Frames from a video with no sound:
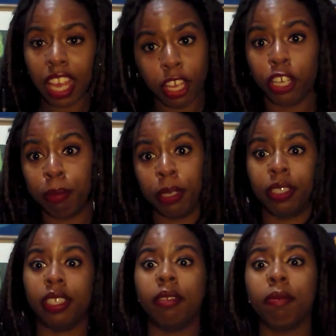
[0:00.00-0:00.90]
a good
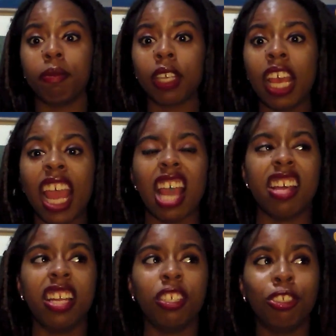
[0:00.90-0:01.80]
person.
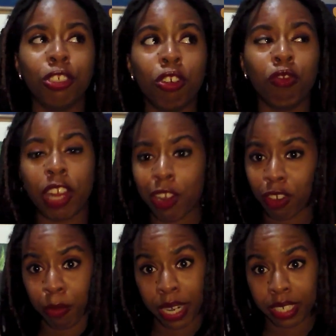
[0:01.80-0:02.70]
And that is so rare
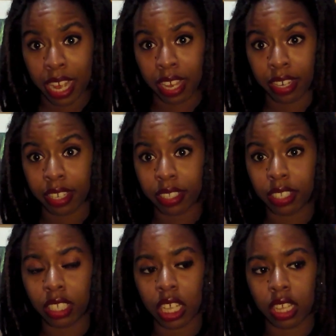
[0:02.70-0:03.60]
for
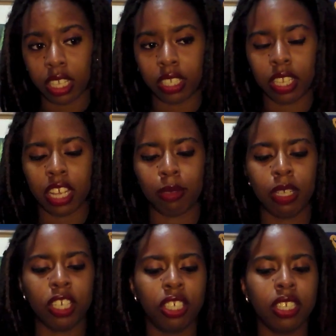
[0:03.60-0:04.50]
protagonists these days,
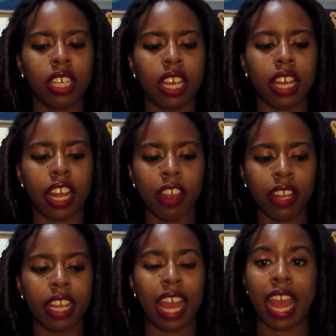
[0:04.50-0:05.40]
because she's
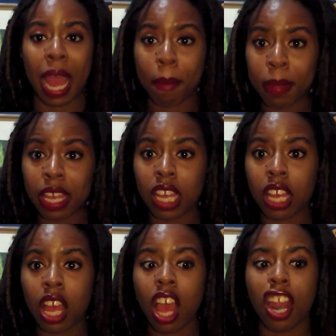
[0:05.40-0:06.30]
inherently a happy,
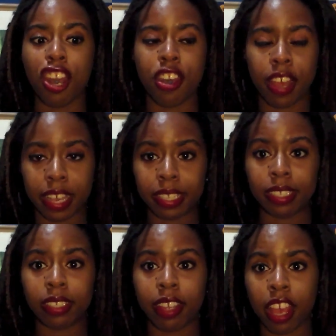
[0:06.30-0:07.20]

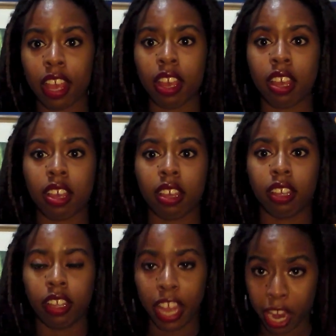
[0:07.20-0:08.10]
nice,
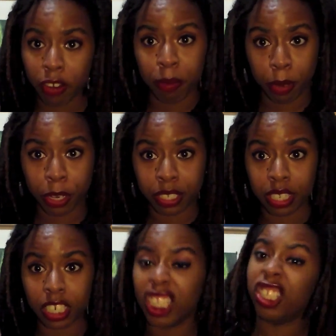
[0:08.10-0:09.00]
caring
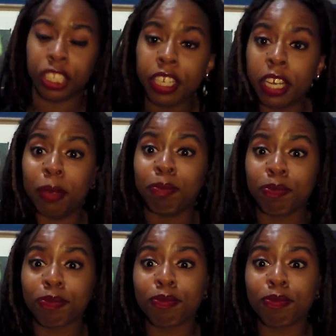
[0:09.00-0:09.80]
person. She dumb,